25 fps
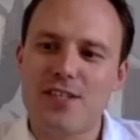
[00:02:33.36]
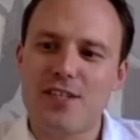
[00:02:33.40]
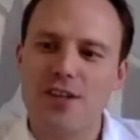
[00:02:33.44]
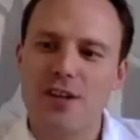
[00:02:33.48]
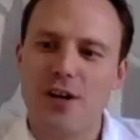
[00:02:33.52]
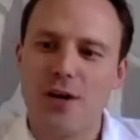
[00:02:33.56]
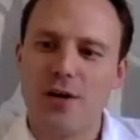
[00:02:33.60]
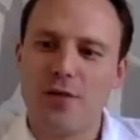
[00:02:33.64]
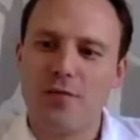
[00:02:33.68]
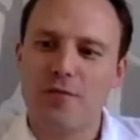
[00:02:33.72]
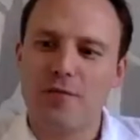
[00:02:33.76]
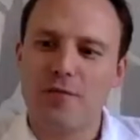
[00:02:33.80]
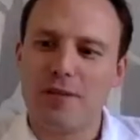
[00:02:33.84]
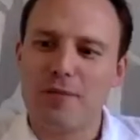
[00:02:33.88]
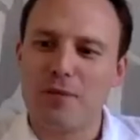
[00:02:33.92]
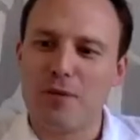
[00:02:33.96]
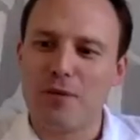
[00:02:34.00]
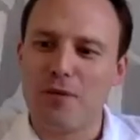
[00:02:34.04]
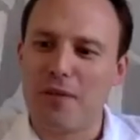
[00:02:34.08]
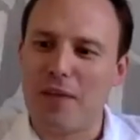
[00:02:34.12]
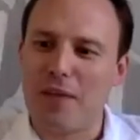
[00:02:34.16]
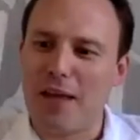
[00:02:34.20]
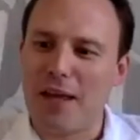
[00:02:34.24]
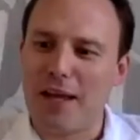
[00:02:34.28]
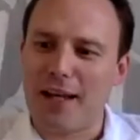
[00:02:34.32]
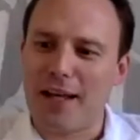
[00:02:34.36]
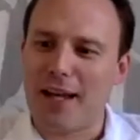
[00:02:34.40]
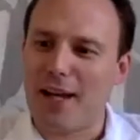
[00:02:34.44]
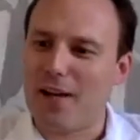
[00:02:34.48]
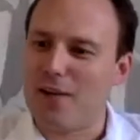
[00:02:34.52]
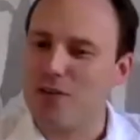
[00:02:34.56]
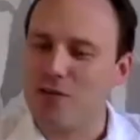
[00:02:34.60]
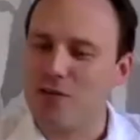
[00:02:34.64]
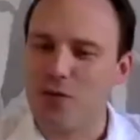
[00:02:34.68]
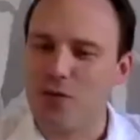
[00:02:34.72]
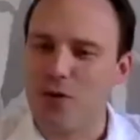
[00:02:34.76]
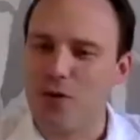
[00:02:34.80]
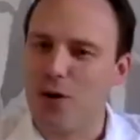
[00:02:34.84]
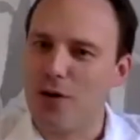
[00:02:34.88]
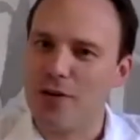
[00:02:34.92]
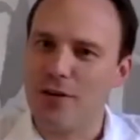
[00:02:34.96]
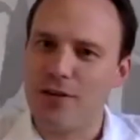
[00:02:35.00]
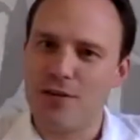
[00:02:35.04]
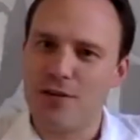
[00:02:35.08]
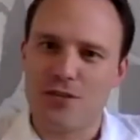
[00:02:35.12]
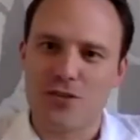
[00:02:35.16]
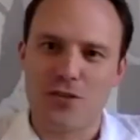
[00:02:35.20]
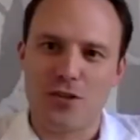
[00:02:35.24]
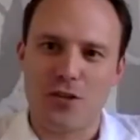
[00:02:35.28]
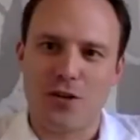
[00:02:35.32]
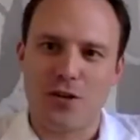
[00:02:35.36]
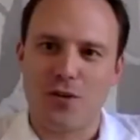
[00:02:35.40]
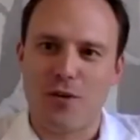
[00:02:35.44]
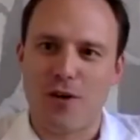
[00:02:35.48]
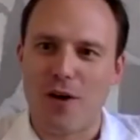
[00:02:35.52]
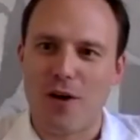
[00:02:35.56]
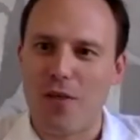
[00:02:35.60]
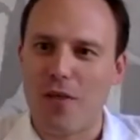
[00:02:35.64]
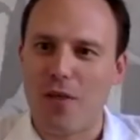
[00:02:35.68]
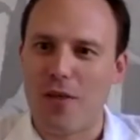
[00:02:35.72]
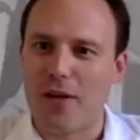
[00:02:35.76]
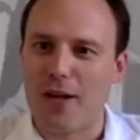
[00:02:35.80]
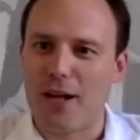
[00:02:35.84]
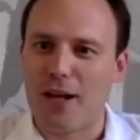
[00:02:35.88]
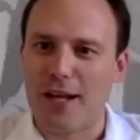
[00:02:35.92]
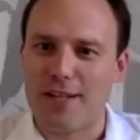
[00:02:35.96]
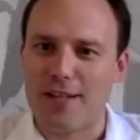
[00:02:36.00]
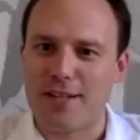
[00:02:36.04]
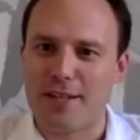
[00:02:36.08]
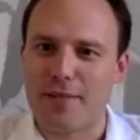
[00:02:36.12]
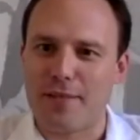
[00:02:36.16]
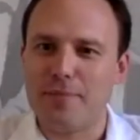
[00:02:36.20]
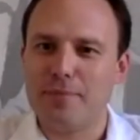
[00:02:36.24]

hopefully moving that counter on sooner rather than later.